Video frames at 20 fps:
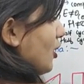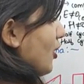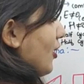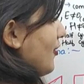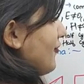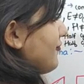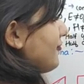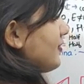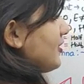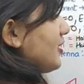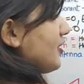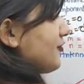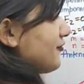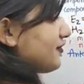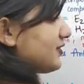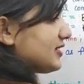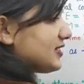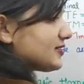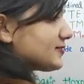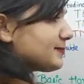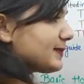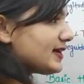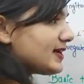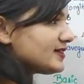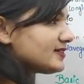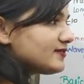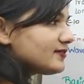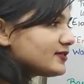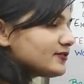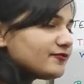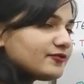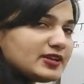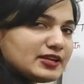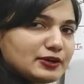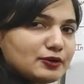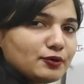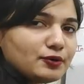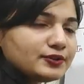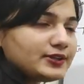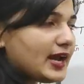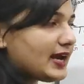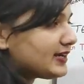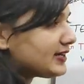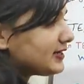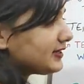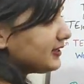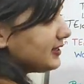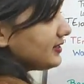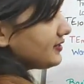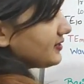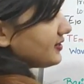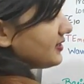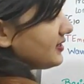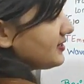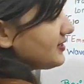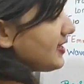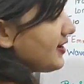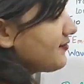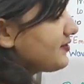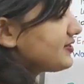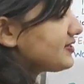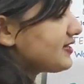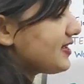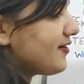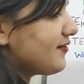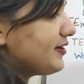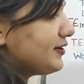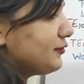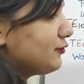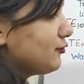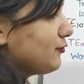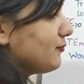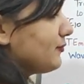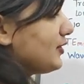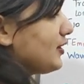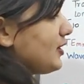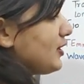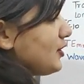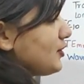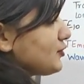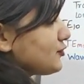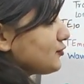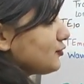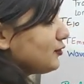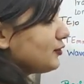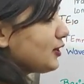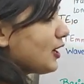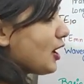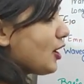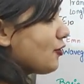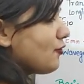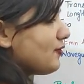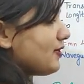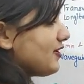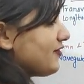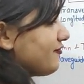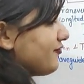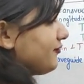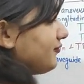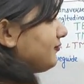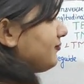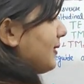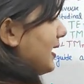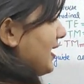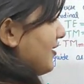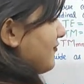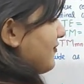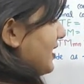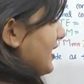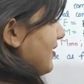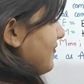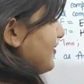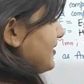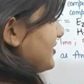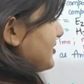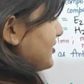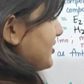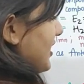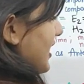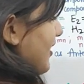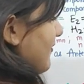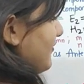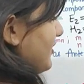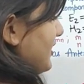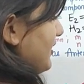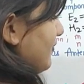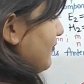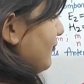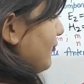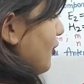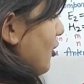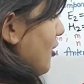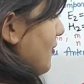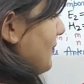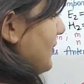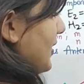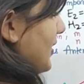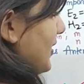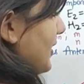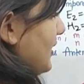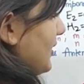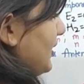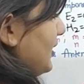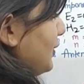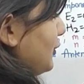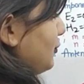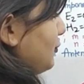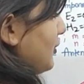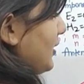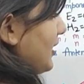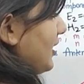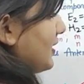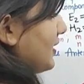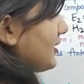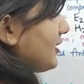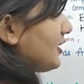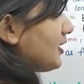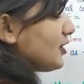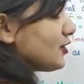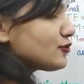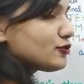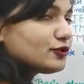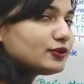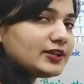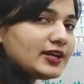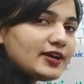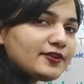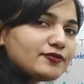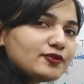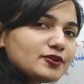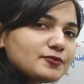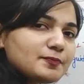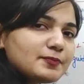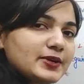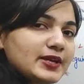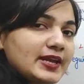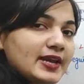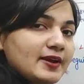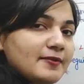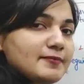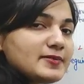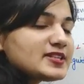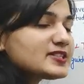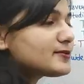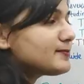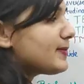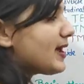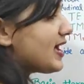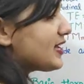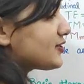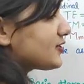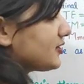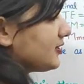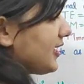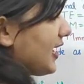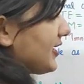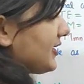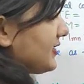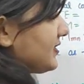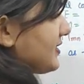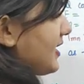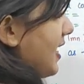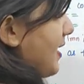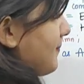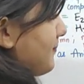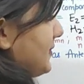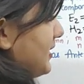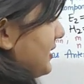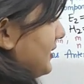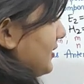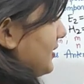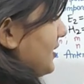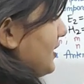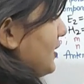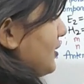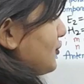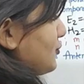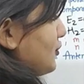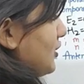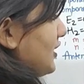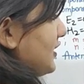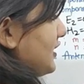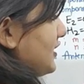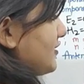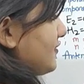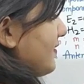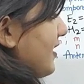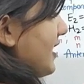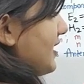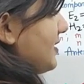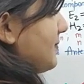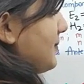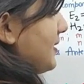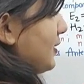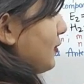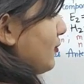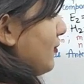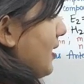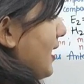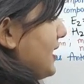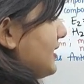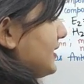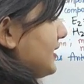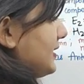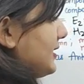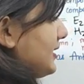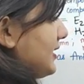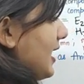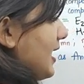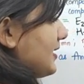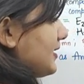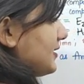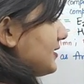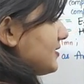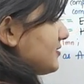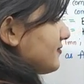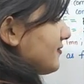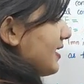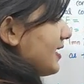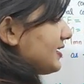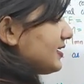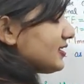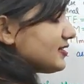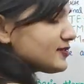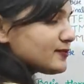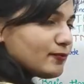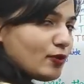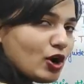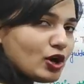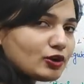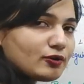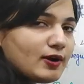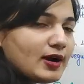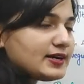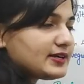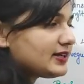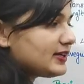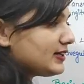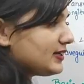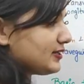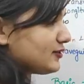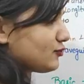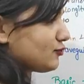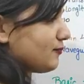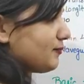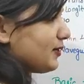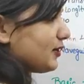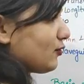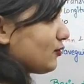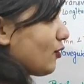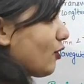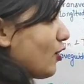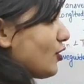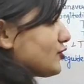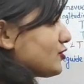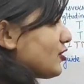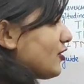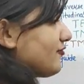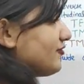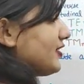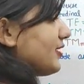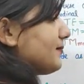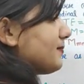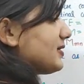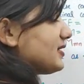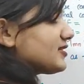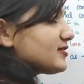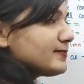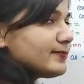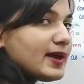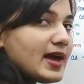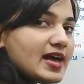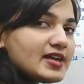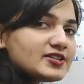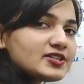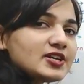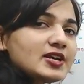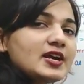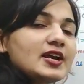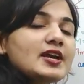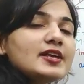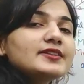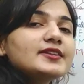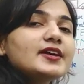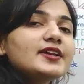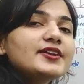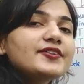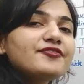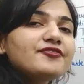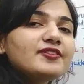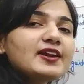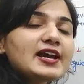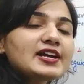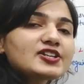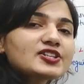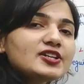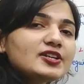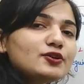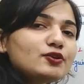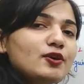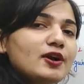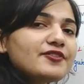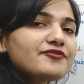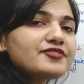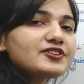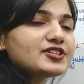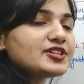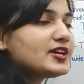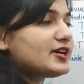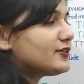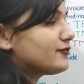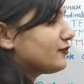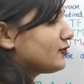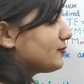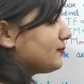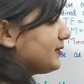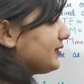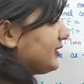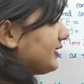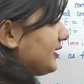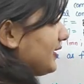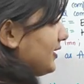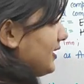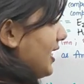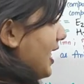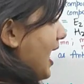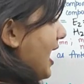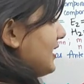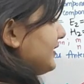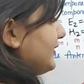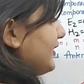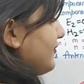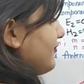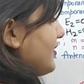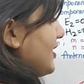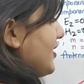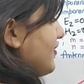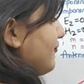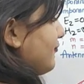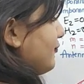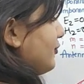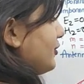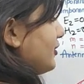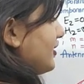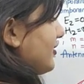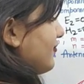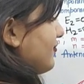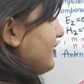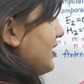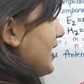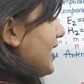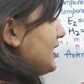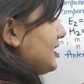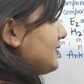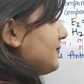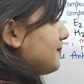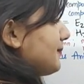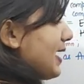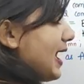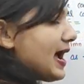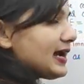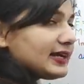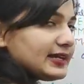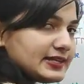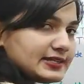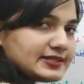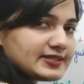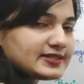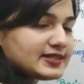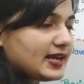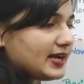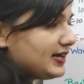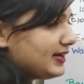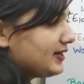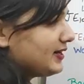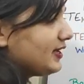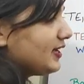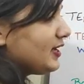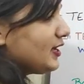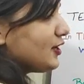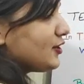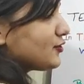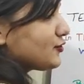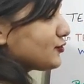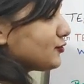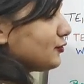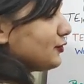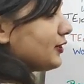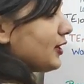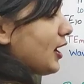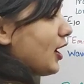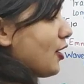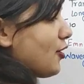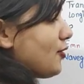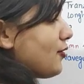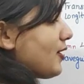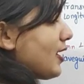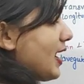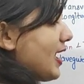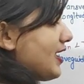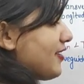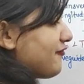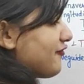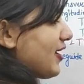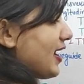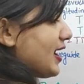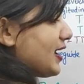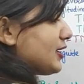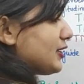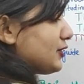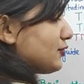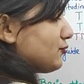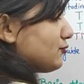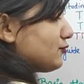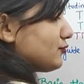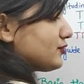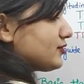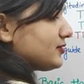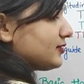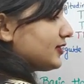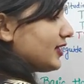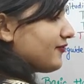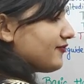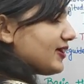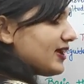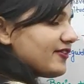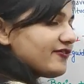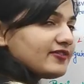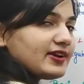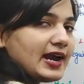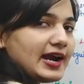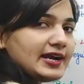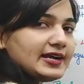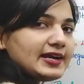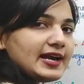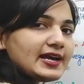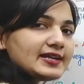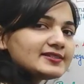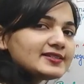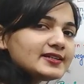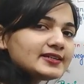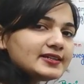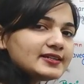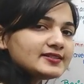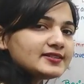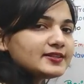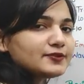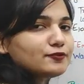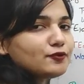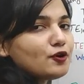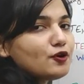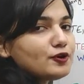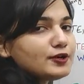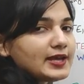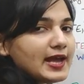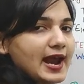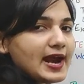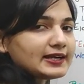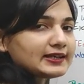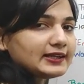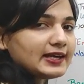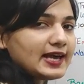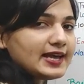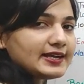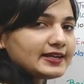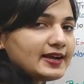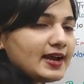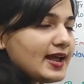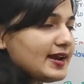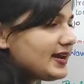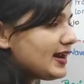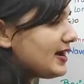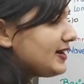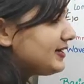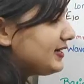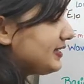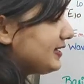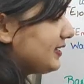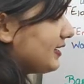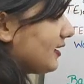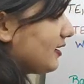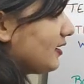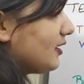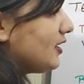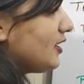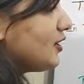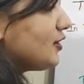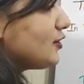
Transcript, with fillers: of free space, we know that it is three hundred seventy-seven ohm. So now if my wave is traveling from here to here, so there would be a mismatch that is happening. So it is very big quantity and it is very small quantity. So because of the mismatch, the reflection coefficient would be there and the wave would reflect back inside. So now if I use the waveguide as it is, it won't act like an antenna.